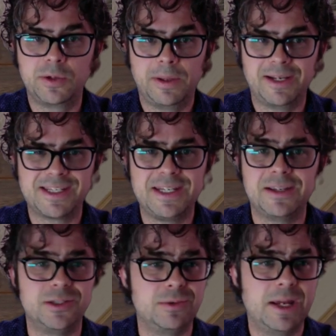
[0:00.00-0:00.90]
I'm not seeing
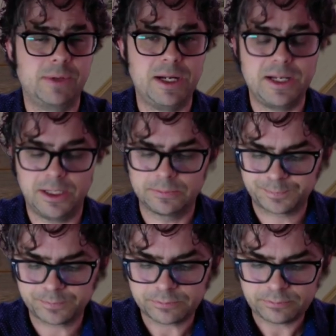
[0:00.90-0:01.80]
it do that right now.
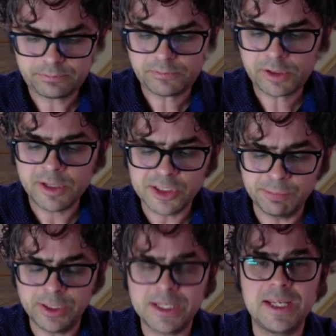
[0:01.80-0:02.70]
It's a
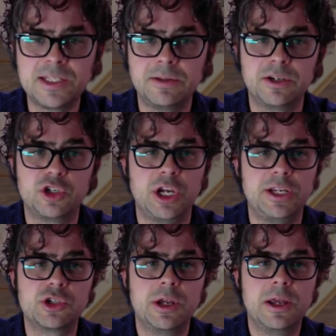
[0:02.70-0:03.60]
pretty easy thing to
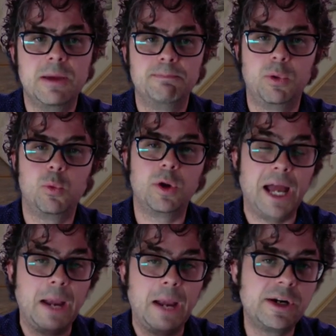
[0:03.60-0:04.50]
change. But what
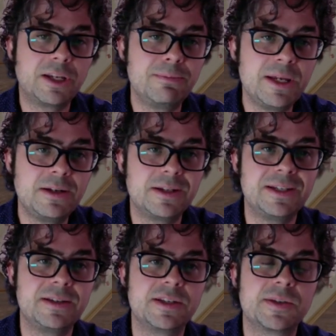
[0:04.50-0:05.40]
I would recommend
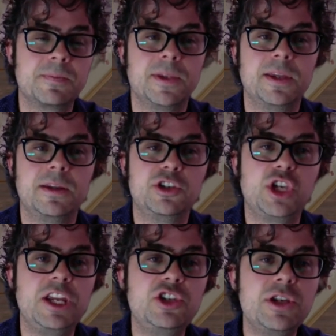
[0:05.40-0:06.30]
is
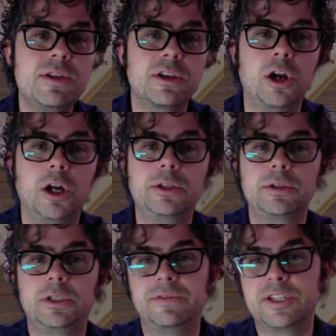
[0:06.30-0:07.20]
changing the color
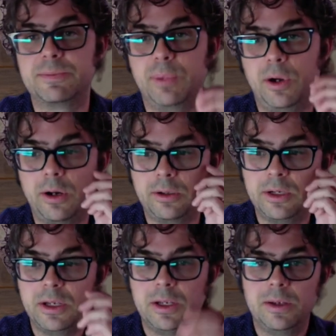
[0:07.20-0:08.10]
of this bar.
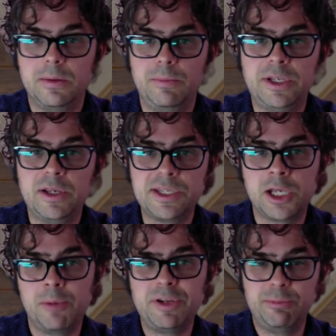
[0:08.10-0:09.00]
Because the
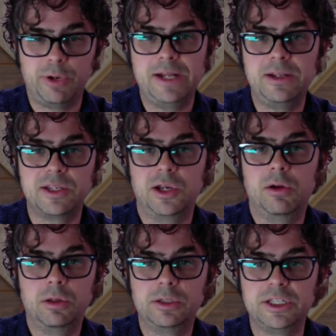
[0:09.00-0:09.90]
company branding is
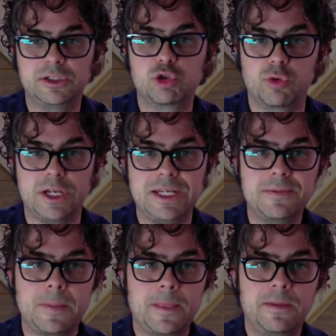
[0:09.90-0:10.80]
all in
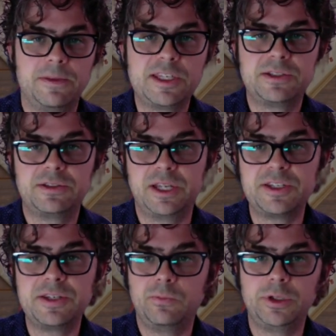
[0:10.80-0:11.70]
green, this
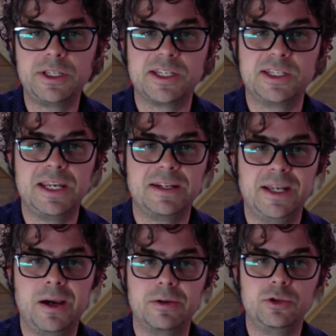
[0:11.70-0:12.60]
doesn't really stand out.